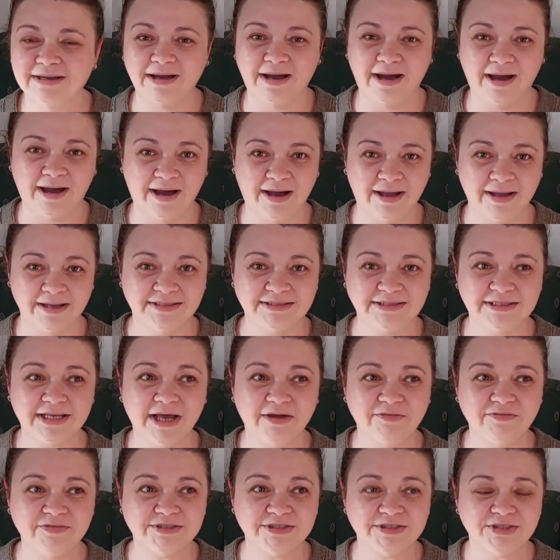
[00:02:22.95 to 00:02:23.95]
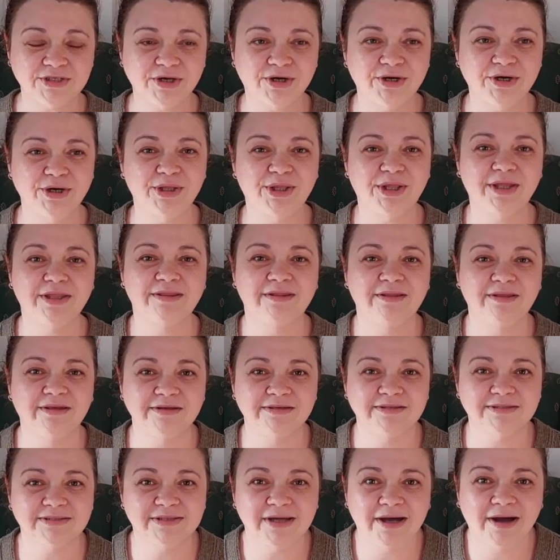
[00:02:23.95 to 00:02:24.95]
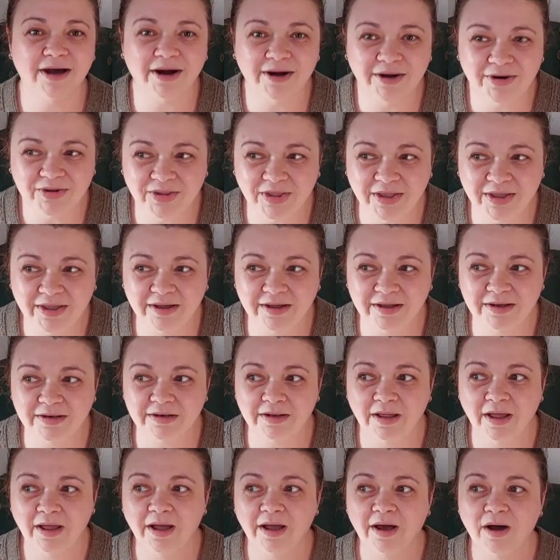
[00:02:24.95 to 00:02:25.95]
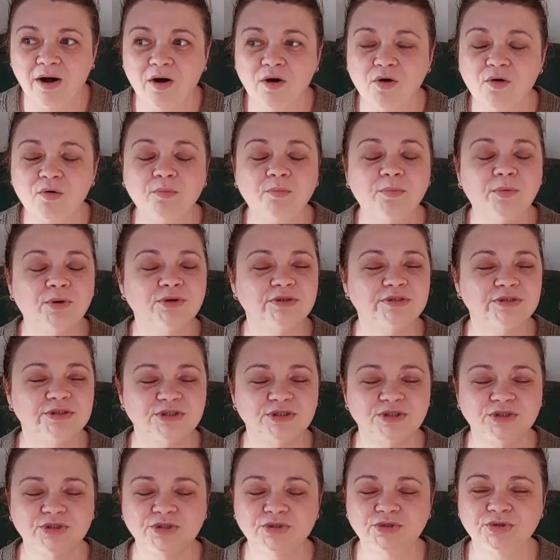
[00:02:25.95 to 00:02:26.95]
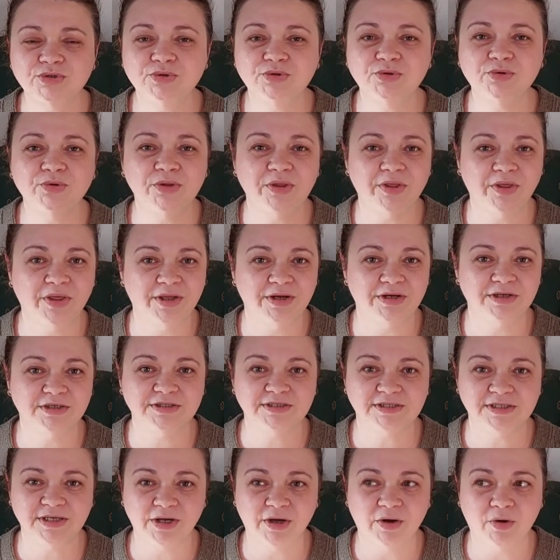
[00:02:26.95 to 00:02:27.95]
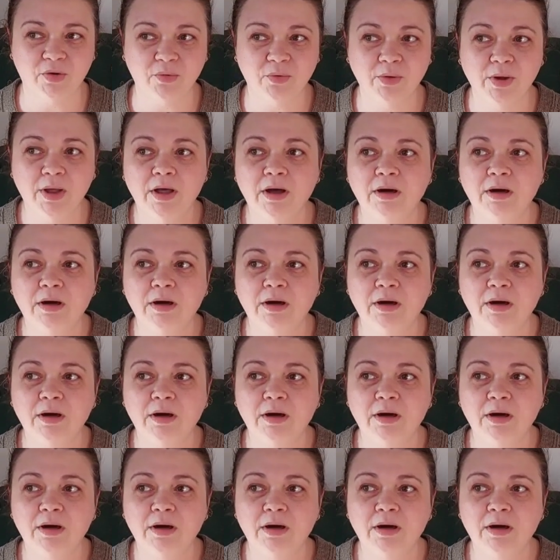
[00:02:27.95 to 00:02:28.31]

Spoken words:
guys, I've started this cardigan almost 2 years ago.